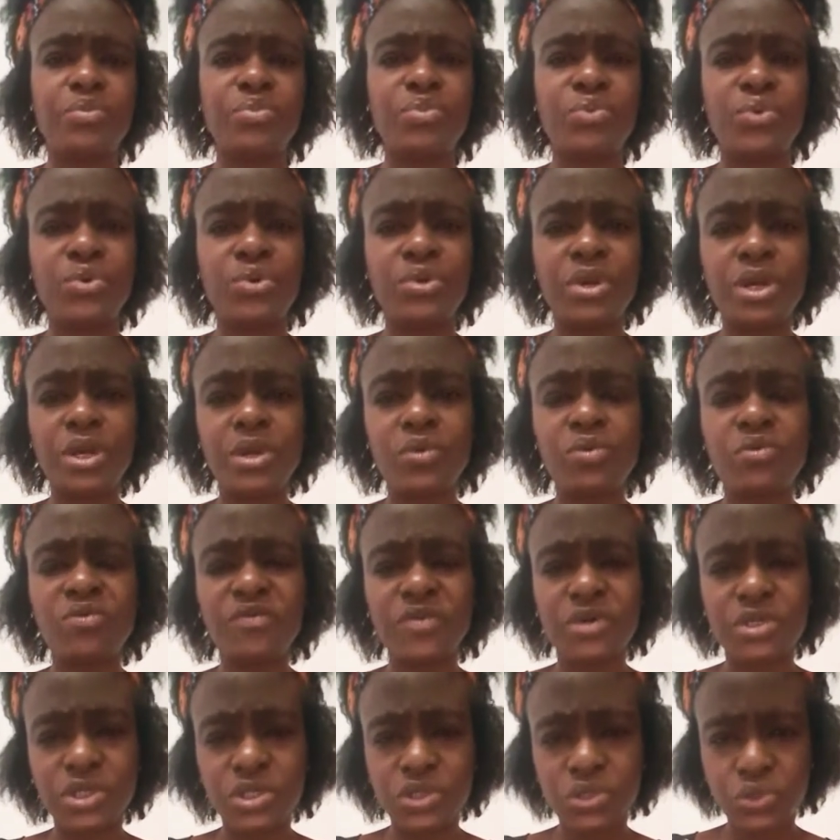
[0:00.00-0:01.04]
pray
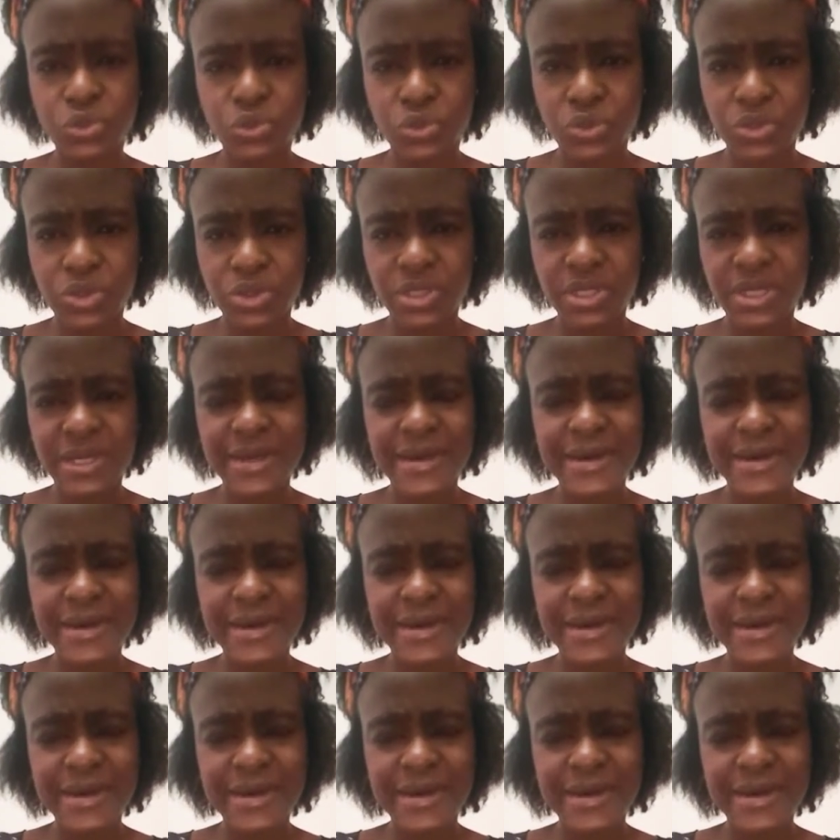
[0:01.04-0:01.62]
over this word and